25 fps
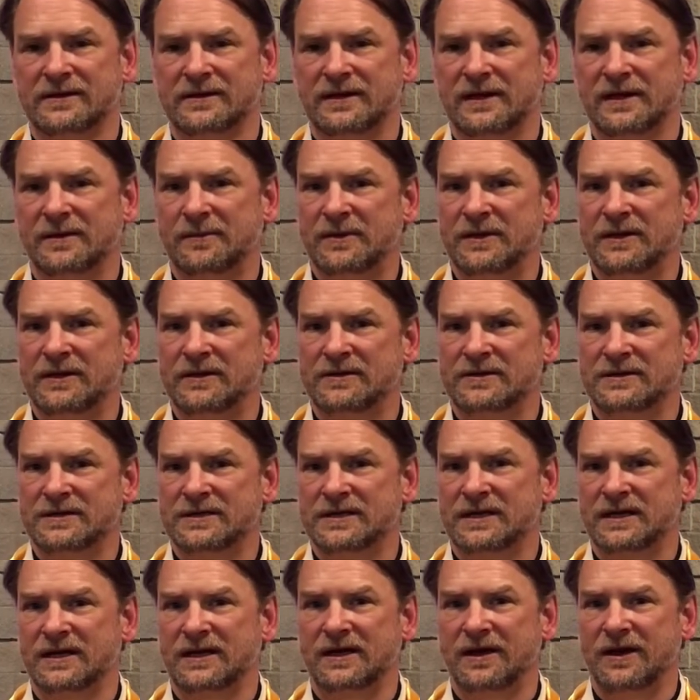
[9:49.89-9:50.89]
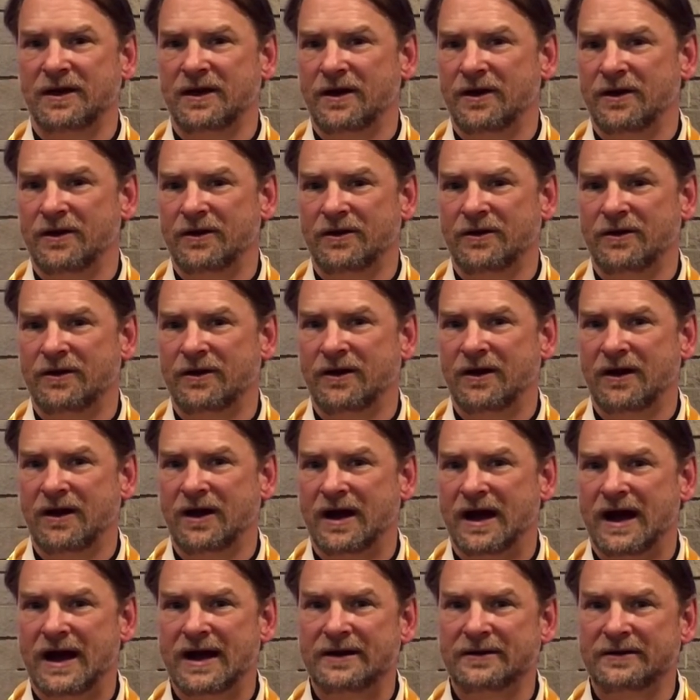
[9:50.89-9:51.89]
And Peter said, No,
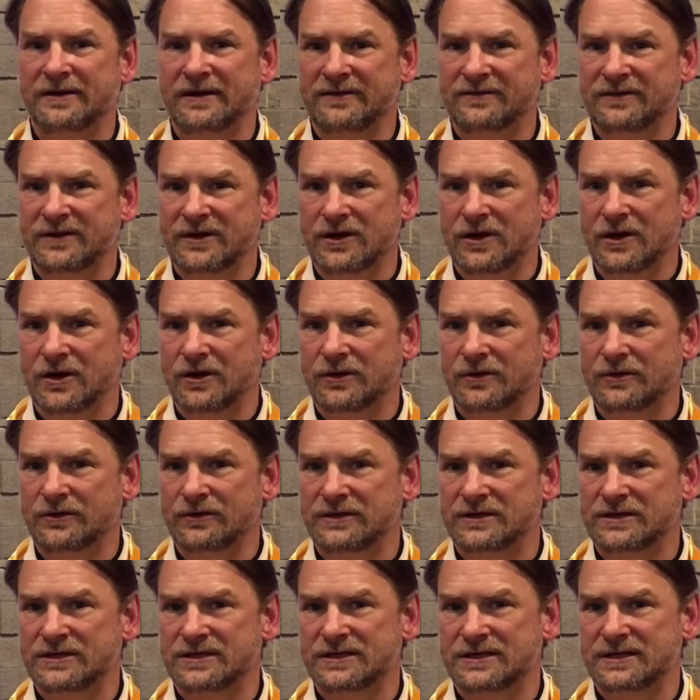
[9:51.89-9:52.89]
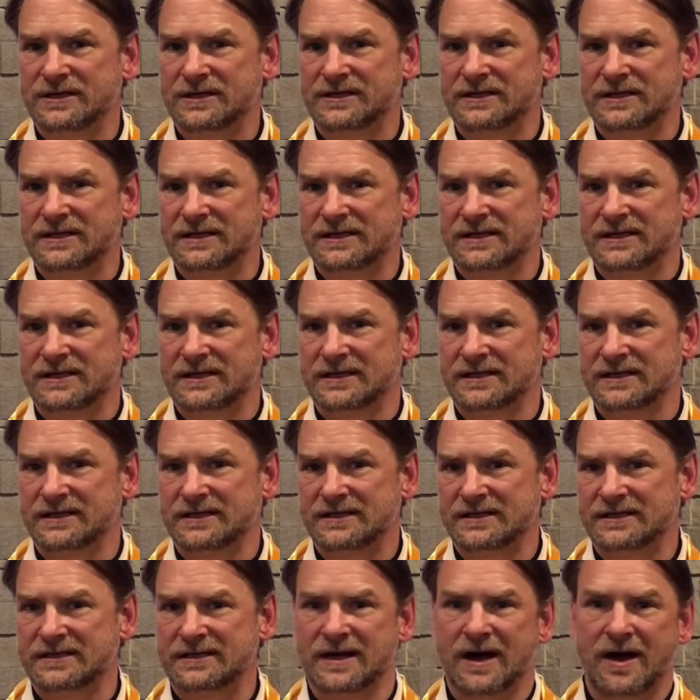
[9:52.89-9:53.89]
I don't even know who this Jesus
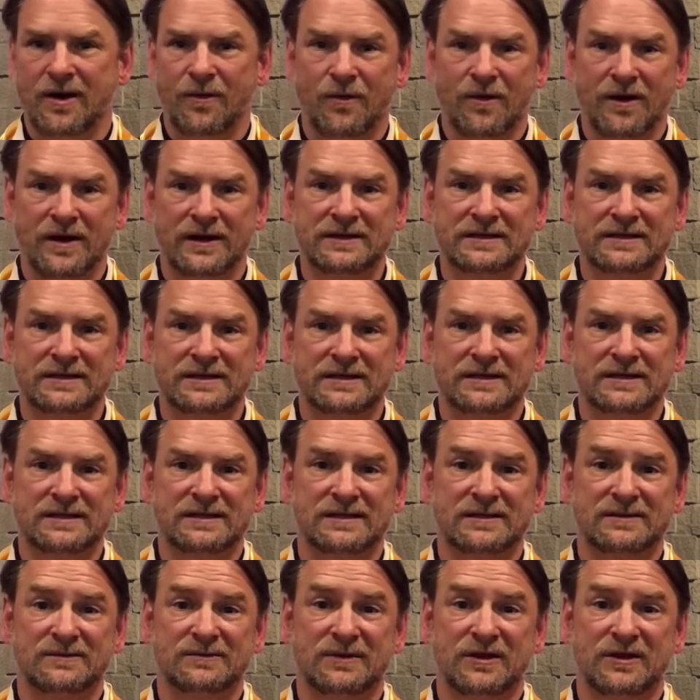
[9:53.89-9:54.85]
is, not once,